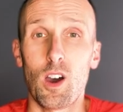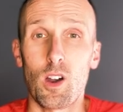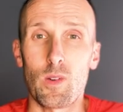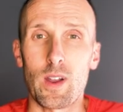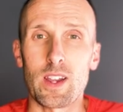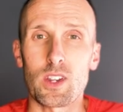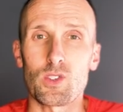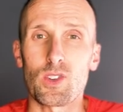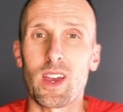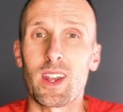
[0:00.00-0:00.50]
Heart
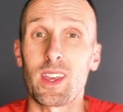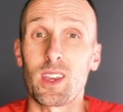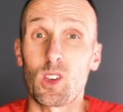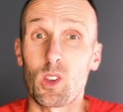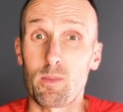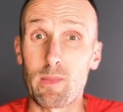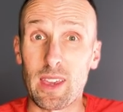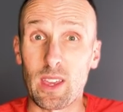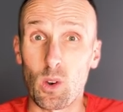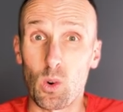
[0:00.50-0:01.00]
rate training
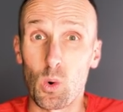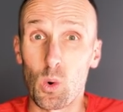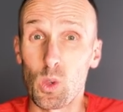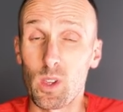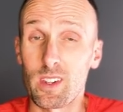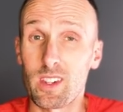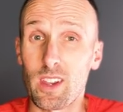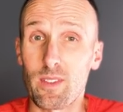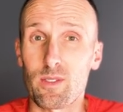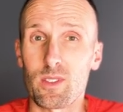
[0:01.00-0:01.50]
could make
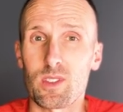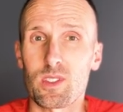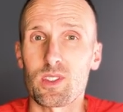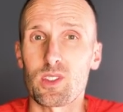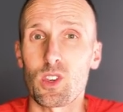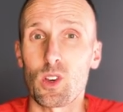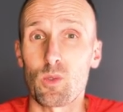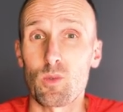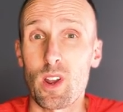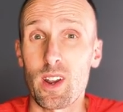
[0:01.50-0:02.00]
all the difference
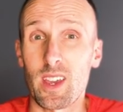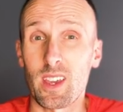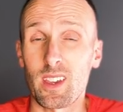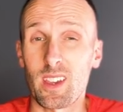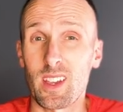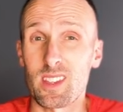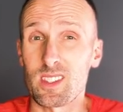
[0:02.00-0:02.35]
to your running.